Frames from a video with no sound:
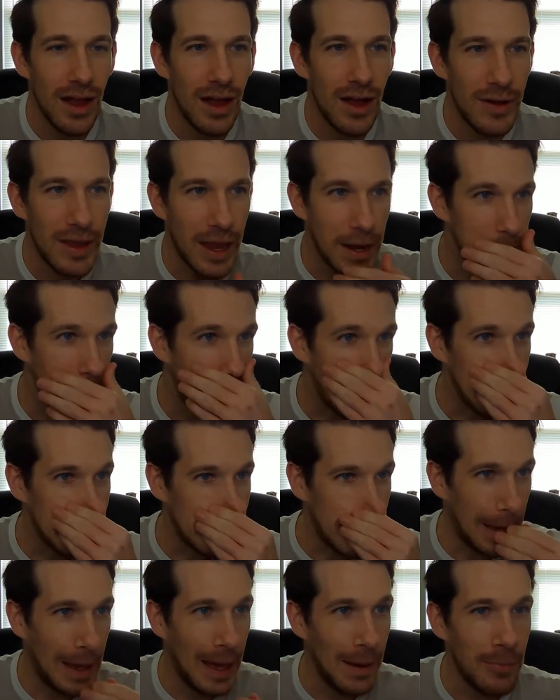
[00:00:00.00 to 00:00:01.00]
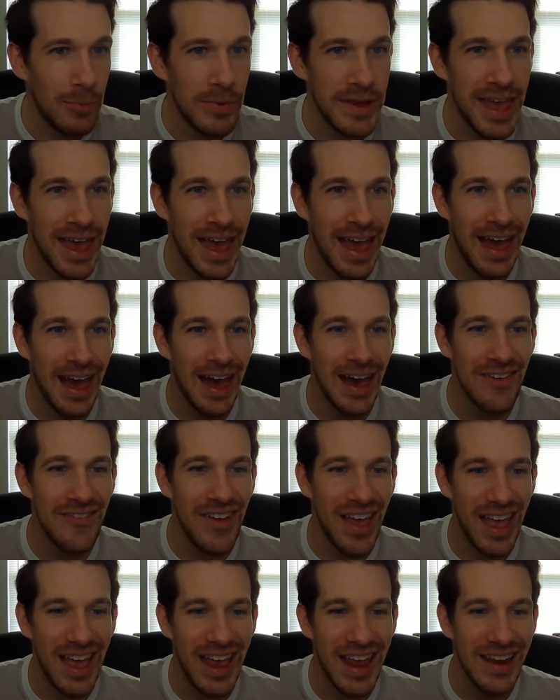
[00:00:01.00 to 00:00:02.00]
Okay, next up we
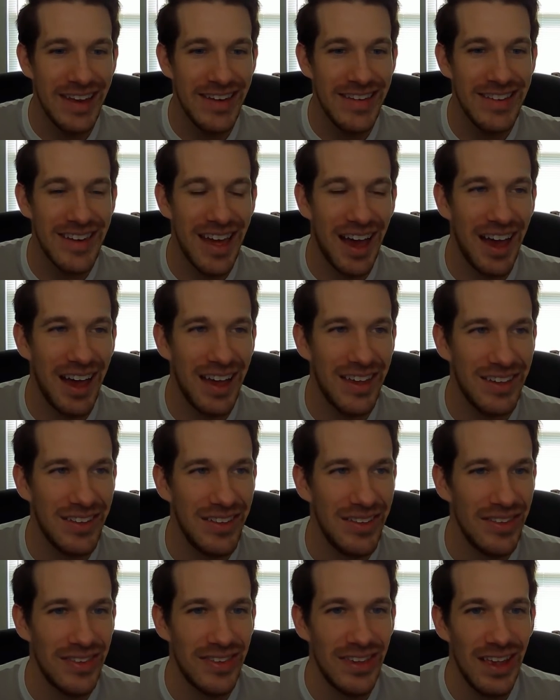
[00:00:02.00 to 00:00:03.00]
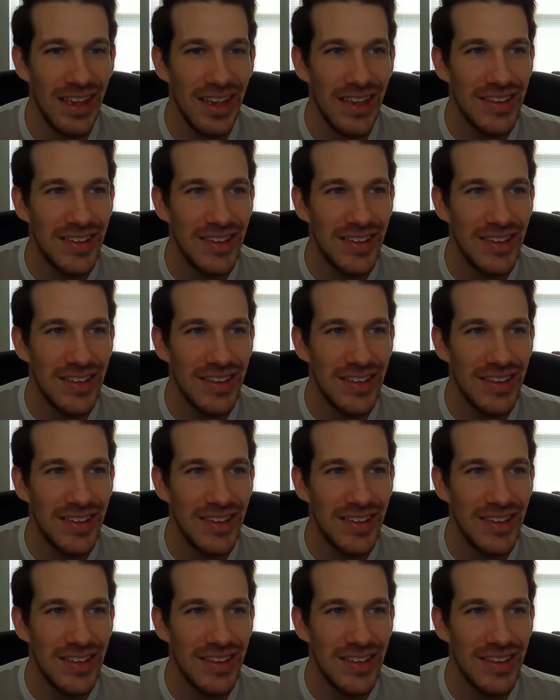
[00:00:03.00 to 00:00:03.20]
have a Niles.